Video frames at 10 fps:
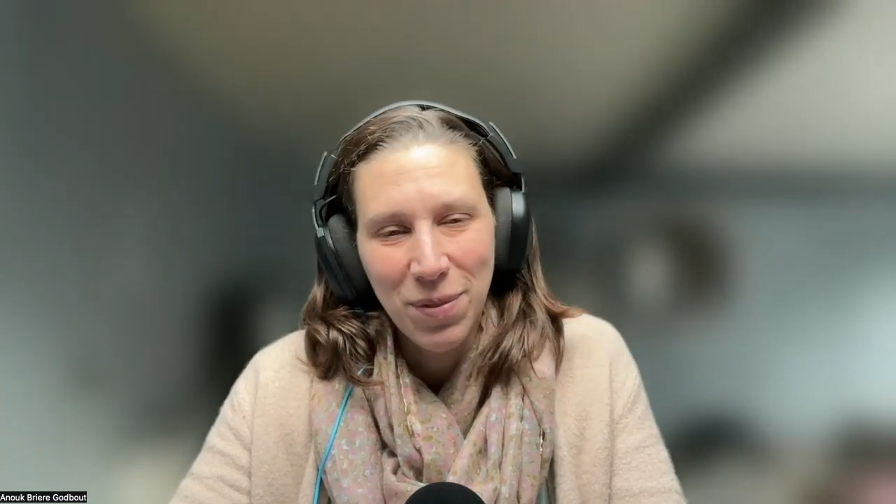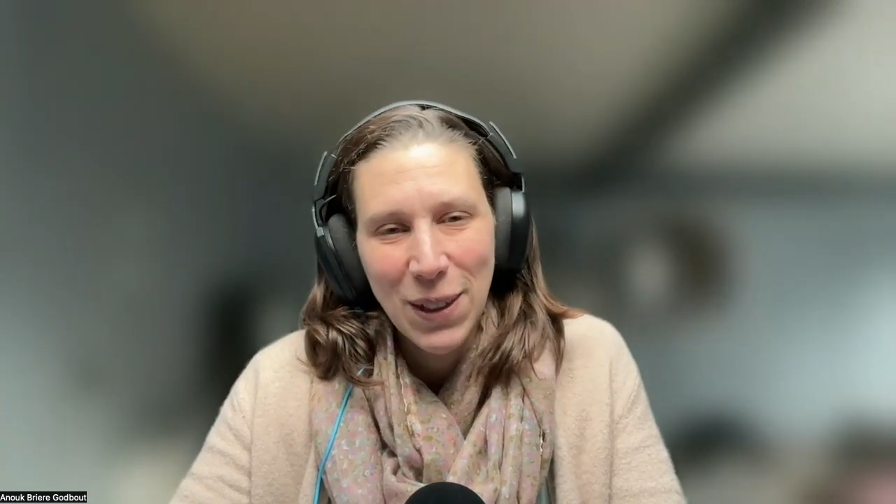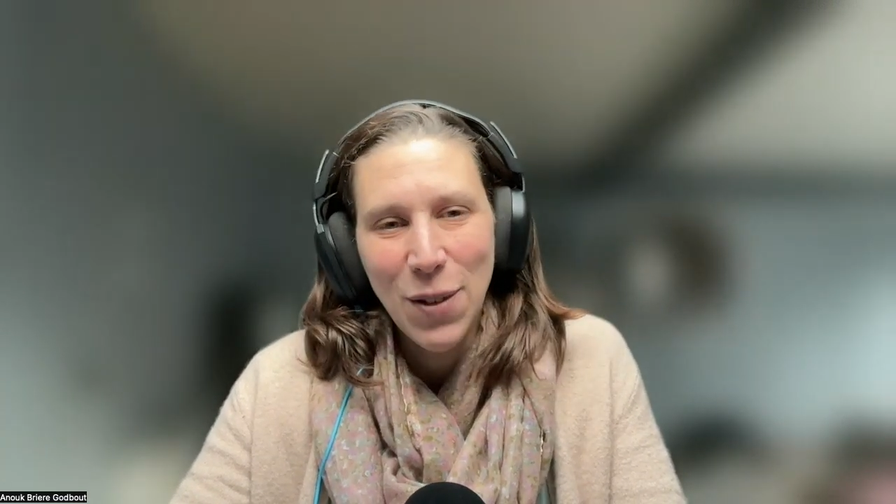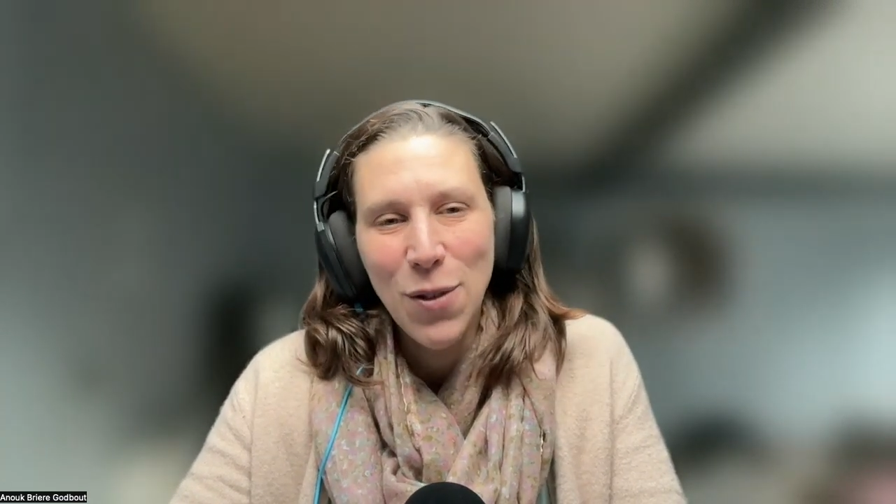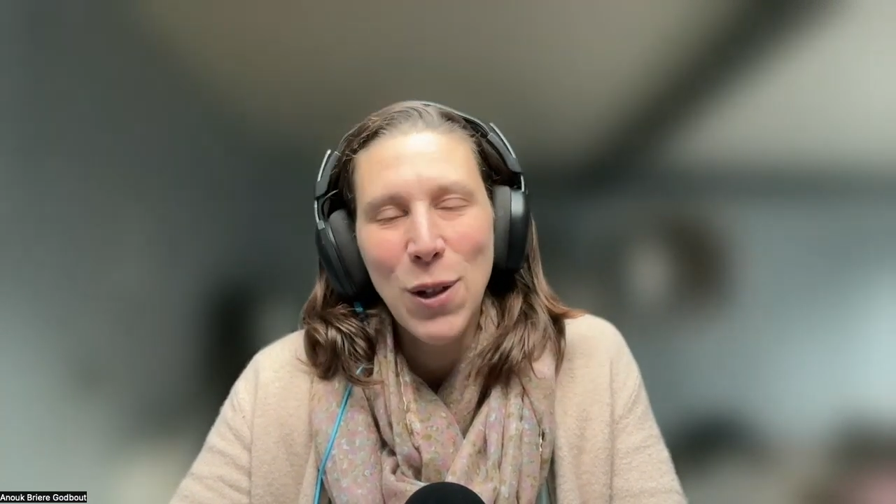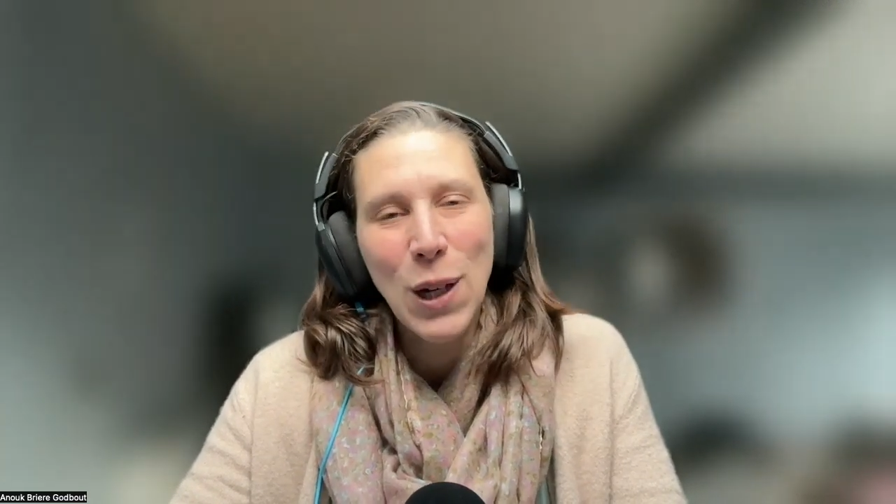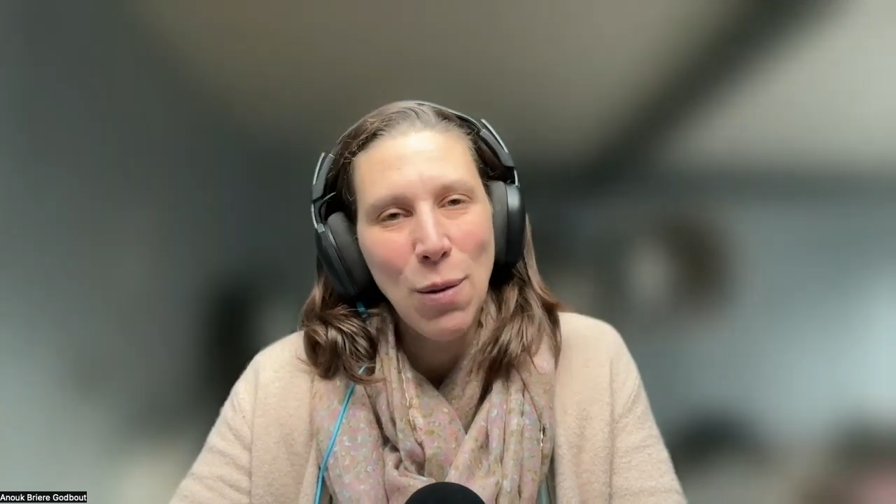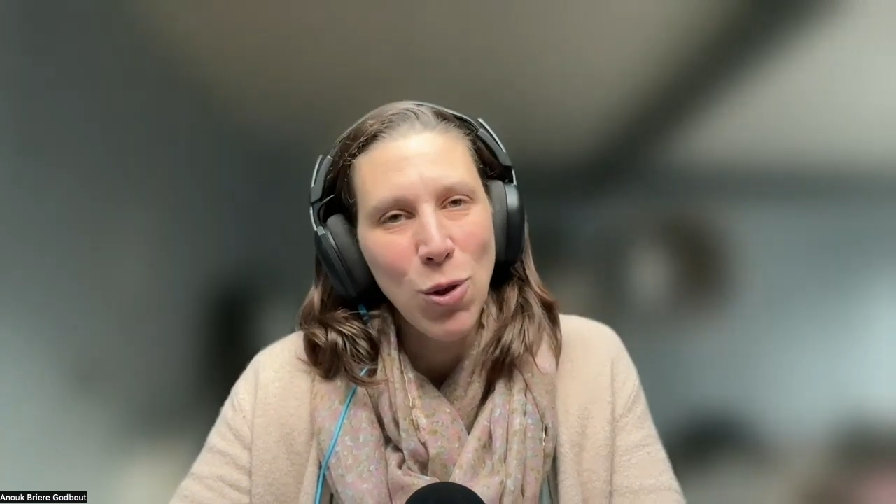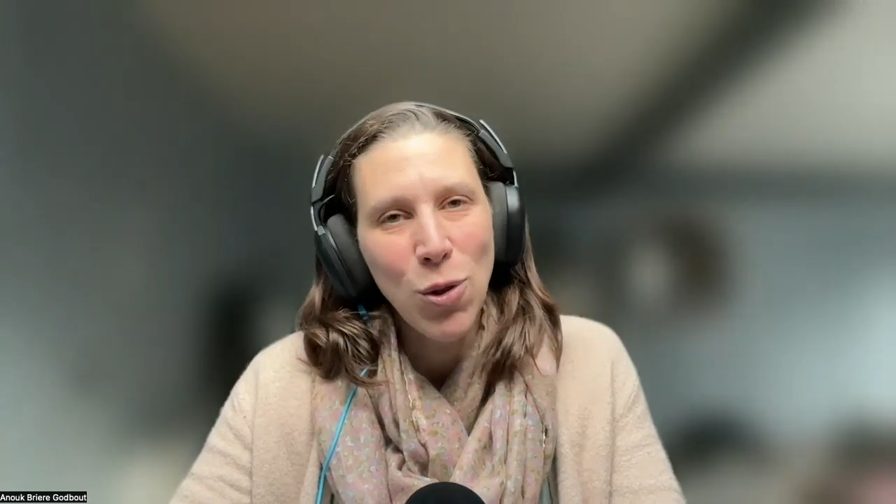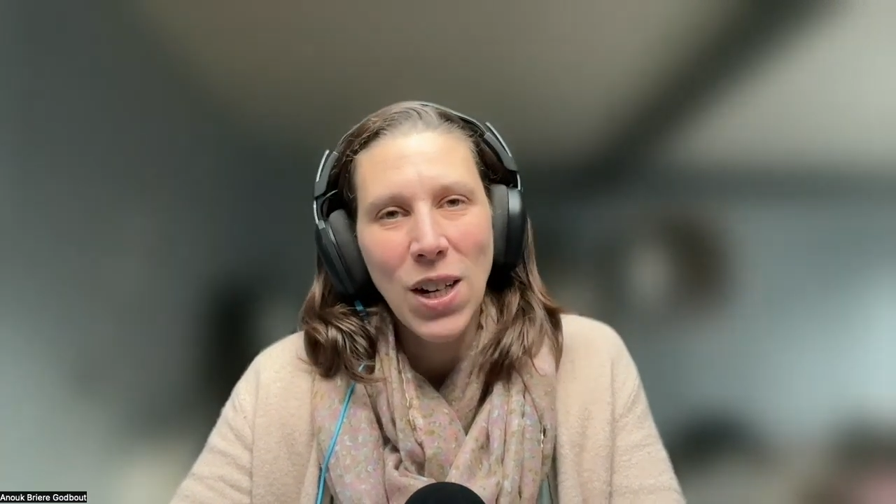So
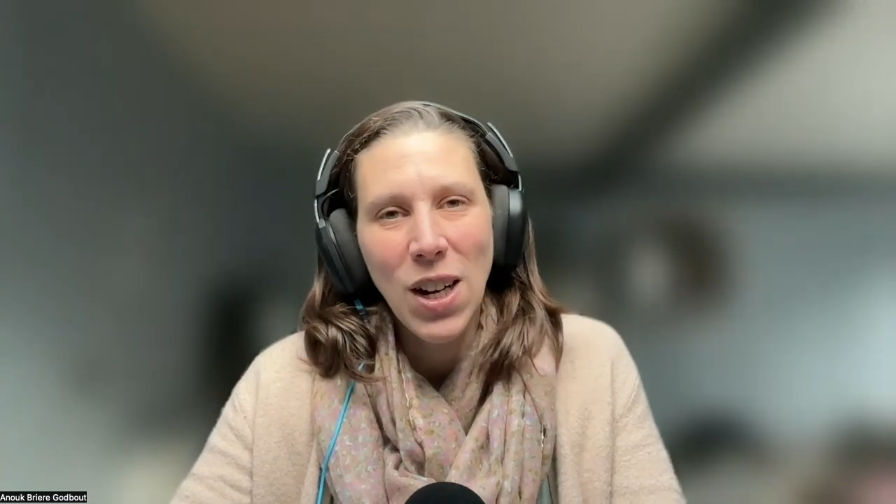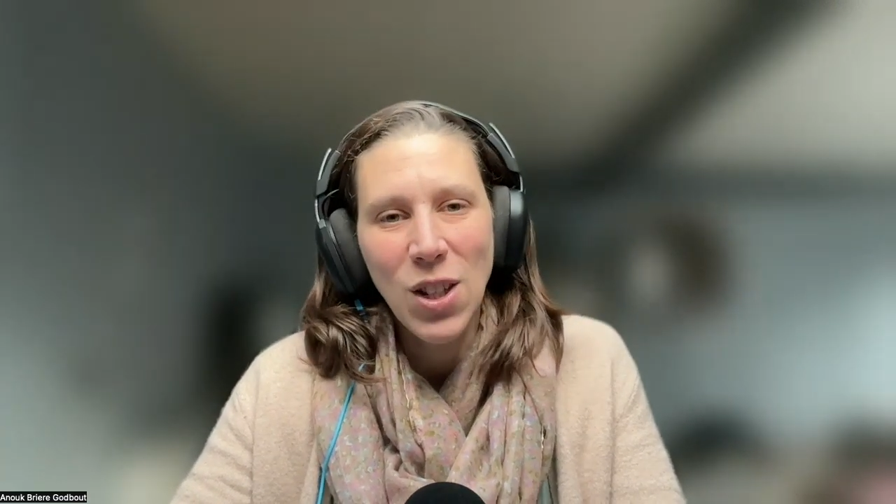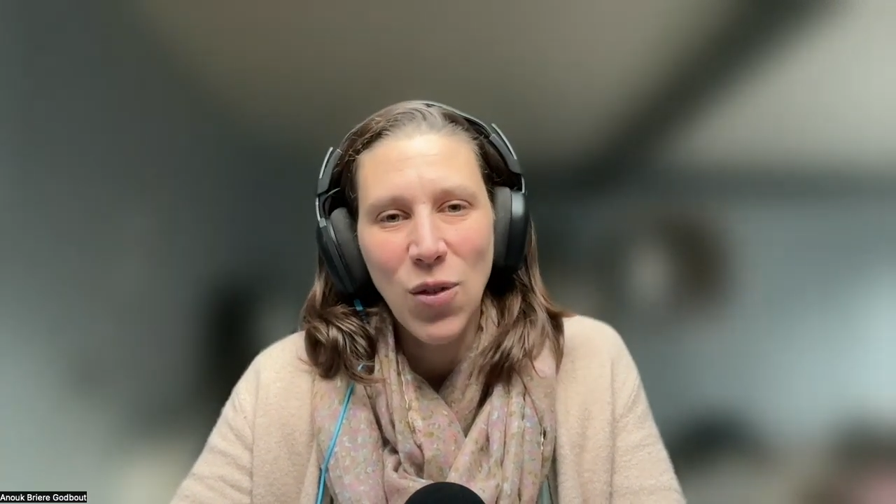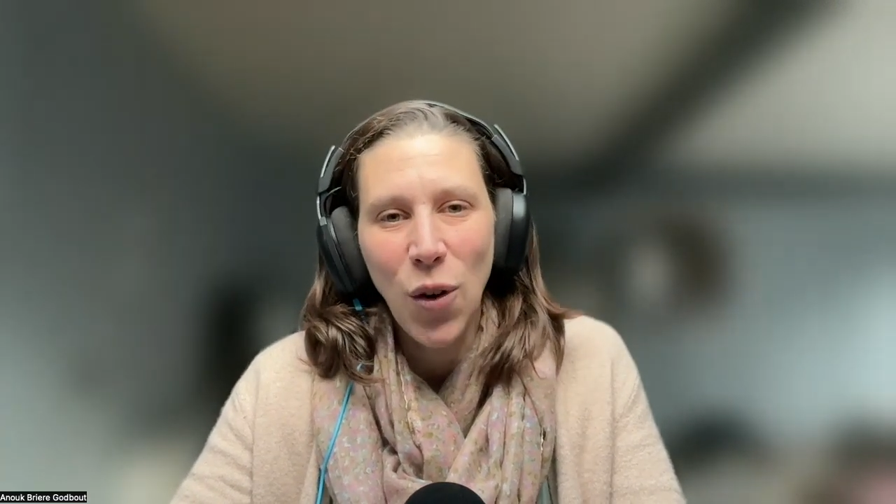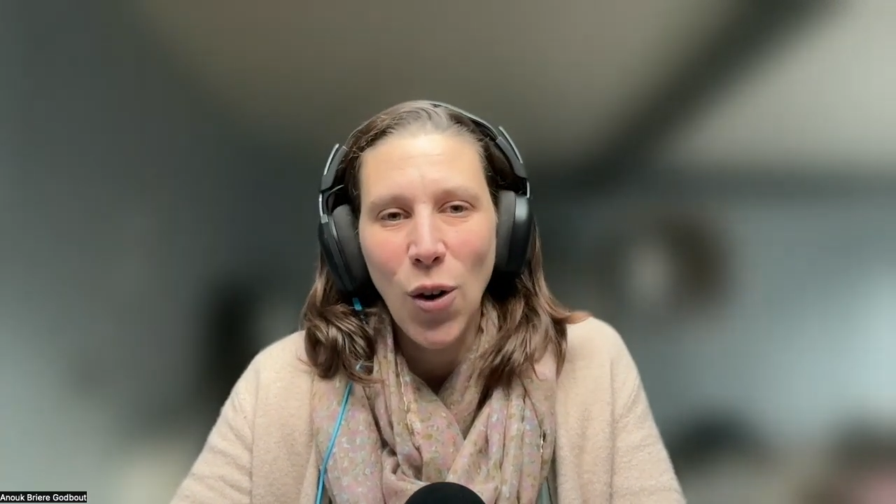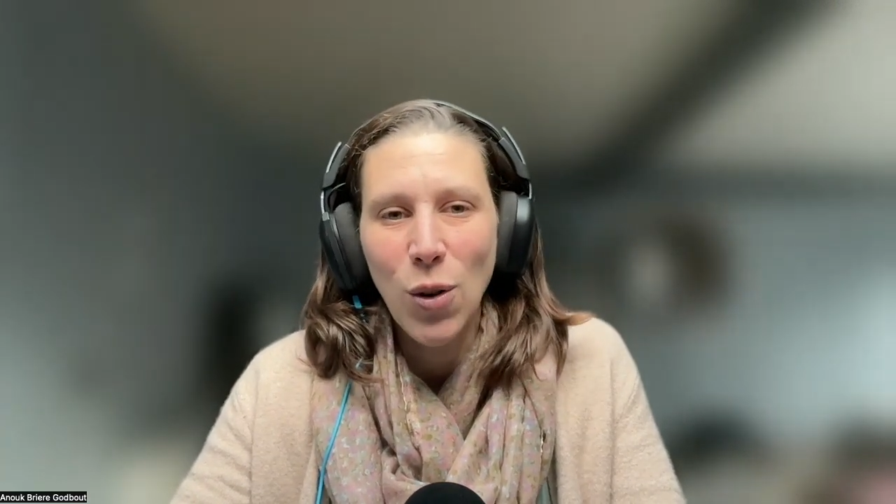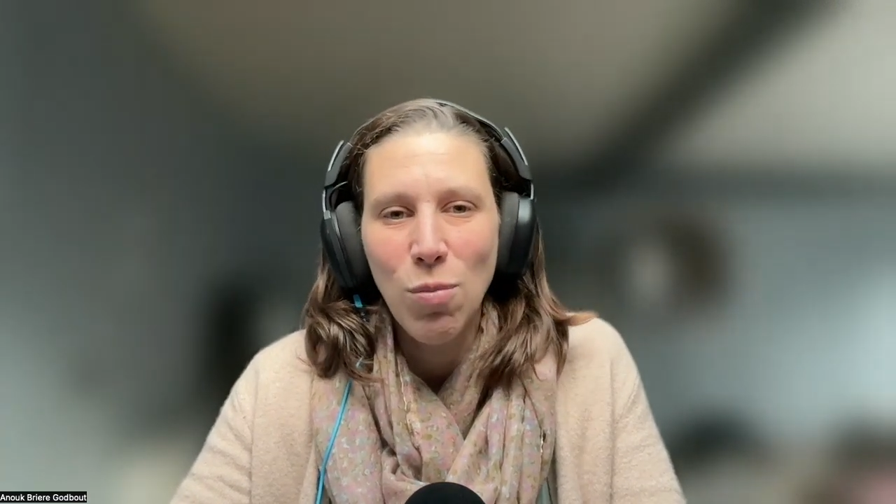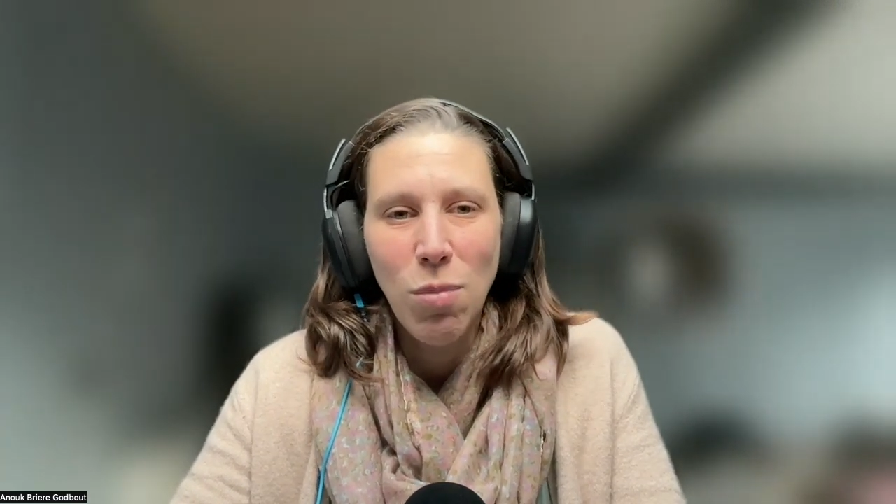come join us for